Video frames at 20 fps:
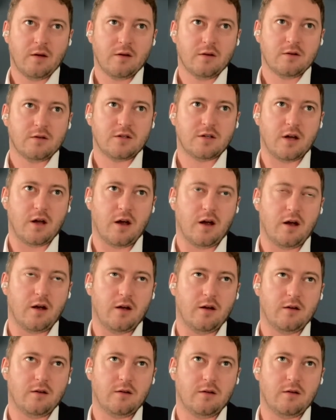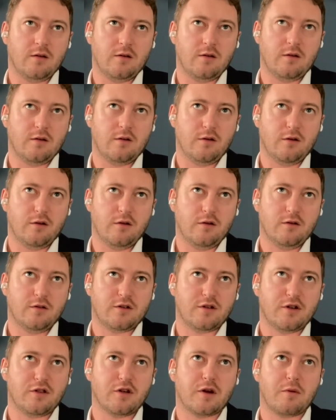to
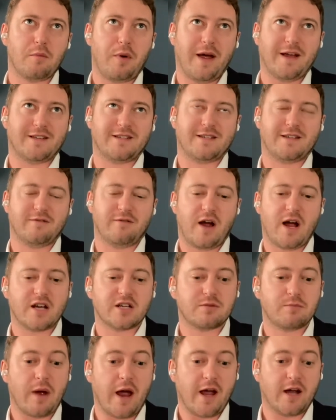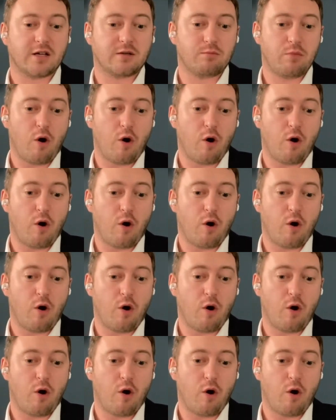the competitive aspect.